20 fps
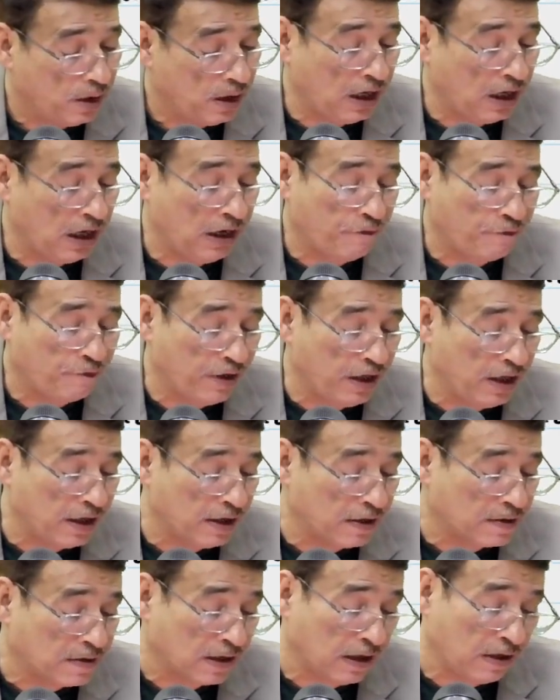if it
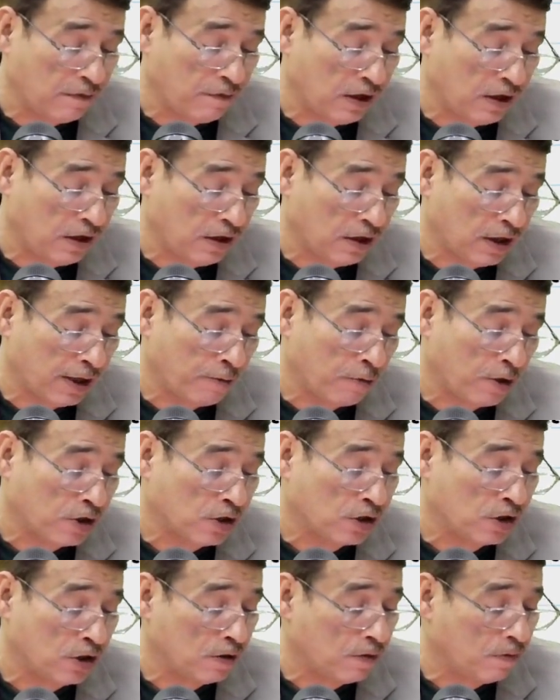is given in the
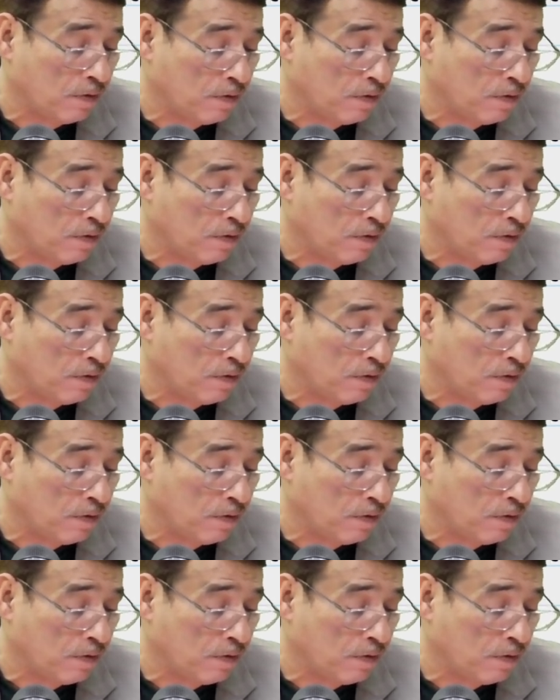question.